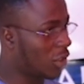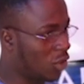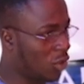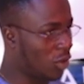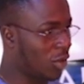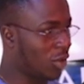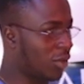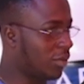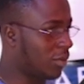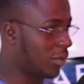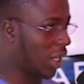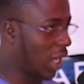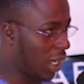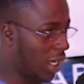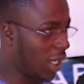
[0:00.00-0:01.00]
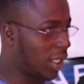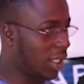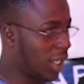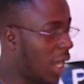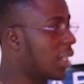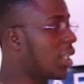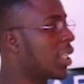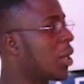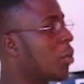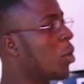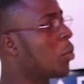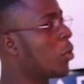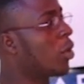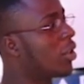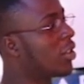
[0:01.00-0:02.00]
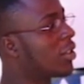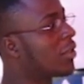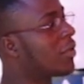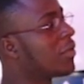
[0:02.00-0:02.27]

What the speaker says: So I gladly came on board.